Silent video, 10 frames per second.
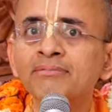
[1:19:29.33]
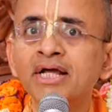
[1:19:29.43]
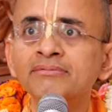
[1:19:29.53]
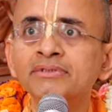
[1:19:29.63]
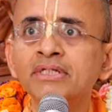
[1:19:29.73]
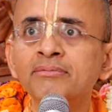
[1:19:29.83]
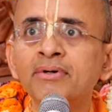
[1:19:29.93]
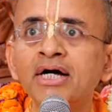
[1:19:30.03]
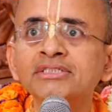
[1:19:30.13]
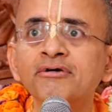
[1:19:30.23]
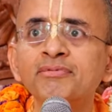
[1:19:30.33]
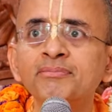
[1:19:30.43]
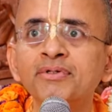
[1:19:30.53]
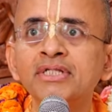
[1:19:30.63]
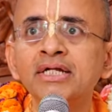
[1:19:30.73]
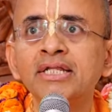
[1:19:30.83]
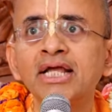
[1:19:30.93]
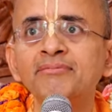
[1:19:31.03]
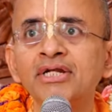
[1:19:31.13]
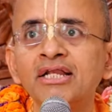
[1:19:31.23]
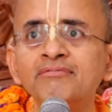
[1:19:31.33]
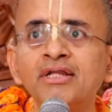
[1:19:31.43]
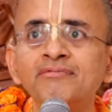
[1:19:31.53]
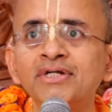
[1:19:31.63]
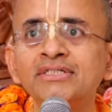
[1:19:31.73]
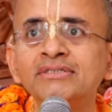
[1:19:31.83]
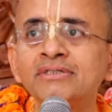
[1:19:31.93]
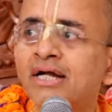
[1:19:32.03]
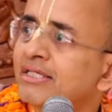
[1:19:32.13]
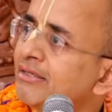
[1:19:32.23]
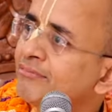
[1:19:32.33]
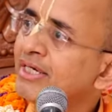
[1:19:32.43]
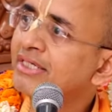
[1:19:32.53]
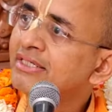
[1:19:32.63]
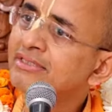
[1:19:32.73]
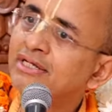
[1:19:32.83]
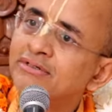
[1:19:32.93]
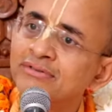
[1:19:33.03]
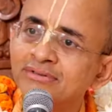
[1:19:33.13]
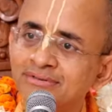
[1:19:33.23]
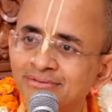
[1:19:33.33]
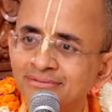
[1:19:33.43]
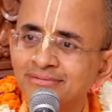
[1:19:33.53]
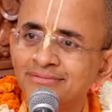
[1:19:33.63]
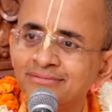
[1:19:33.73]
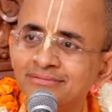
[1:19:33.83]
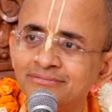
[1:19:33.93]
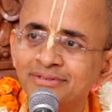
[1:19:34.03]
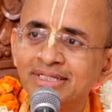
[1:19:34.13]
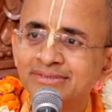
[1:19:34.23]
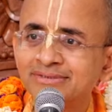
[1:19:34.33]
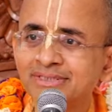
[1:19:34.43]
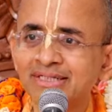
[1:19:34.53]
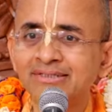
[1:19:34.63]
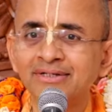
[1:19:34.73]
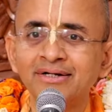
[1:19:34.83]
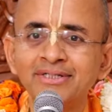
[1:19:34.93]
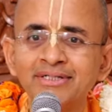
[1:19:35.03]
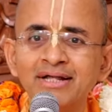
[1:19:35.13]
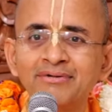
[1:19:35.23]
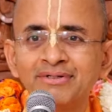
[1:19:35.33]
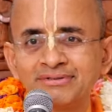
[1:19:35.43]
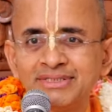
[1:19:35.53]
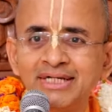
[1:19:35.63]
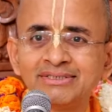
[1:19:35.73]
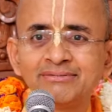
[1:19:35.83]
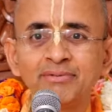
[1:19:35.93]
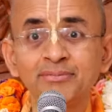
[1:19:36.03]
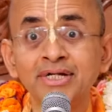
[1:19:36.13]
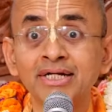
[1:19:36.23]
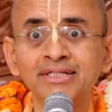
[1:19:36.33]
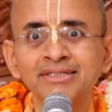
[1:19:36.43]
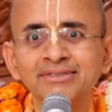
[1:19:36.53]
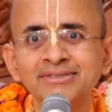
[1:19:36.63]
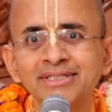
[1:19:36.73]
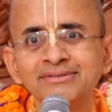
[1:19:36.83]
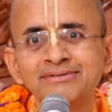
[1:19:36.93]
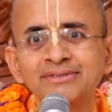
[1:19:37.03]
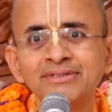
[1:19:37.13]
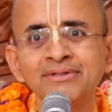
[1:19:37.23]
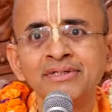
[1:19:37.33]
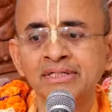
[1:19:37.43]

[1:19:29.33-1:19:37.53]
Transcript: Sometimes the mass of people, they take material benefits and they maintain their own faiths. Not that they're going to change simply by getting these things.